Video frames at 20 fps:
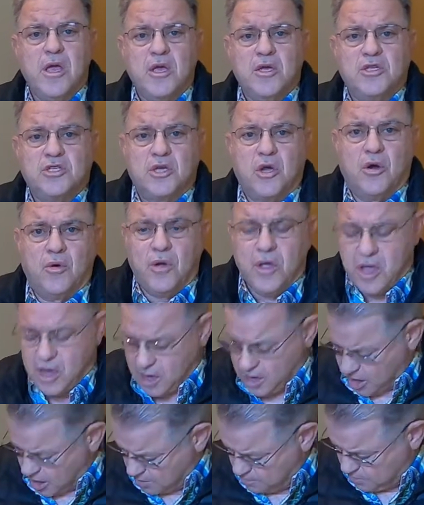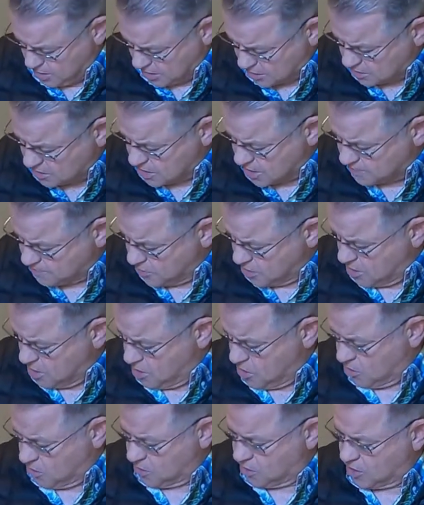So I picked up
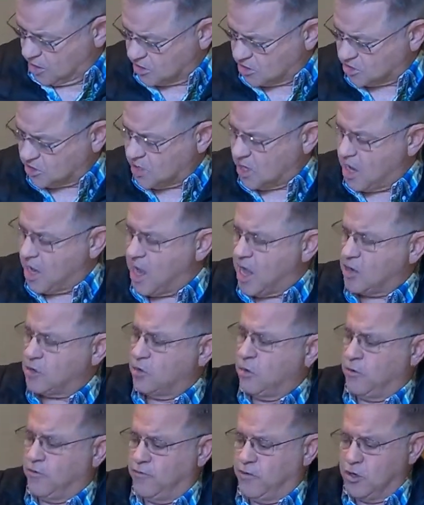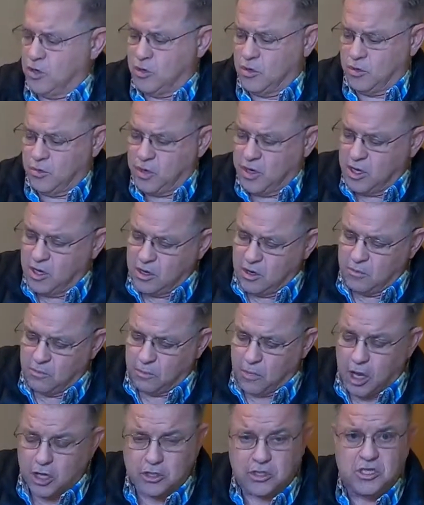this Aquaview
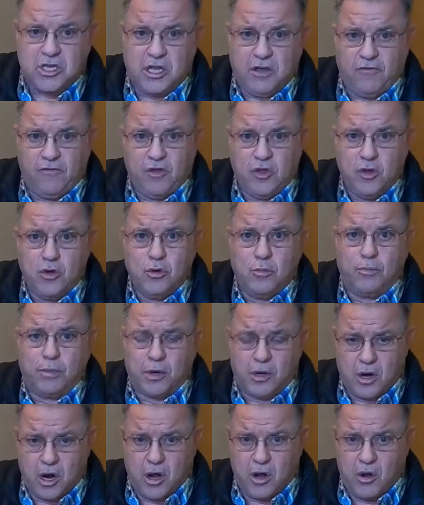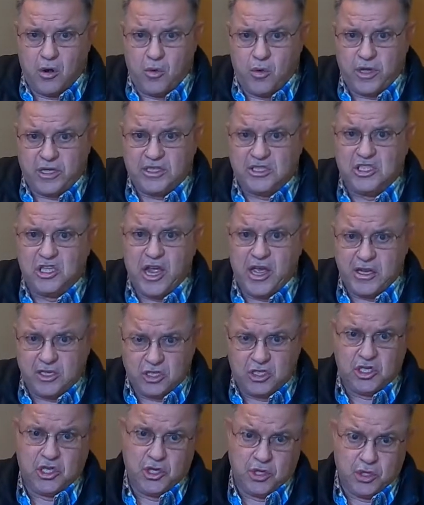Multiview Pro
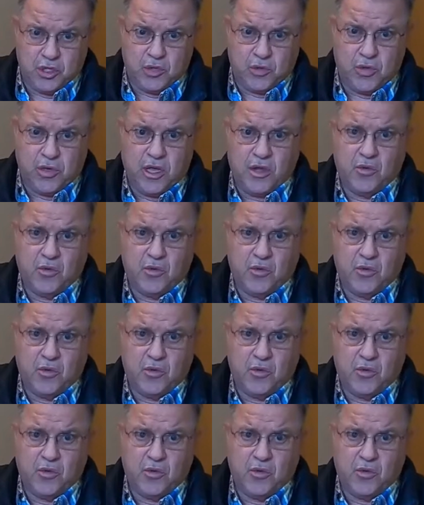Gen 2,